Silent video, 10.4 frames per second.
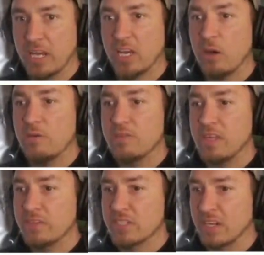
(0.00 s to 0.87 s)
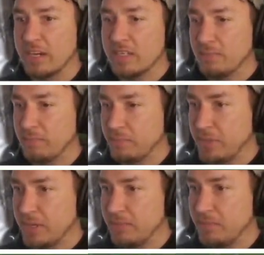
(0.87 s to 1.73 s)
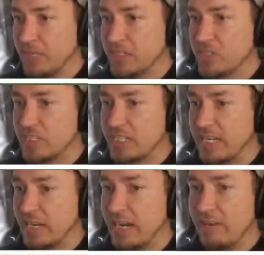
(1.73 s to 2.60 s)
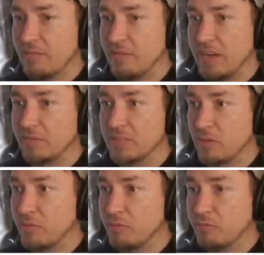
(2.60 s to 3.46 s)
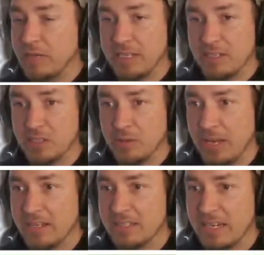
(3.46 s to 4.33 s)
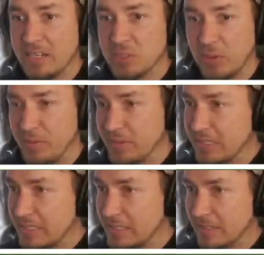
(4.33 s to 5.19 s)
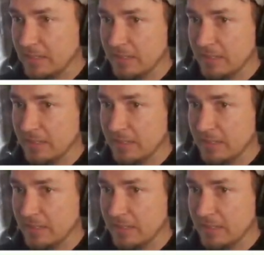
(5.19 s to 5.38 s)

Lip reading: I can go over the other side, but as you see, I have found 3 two-handed edge weapons.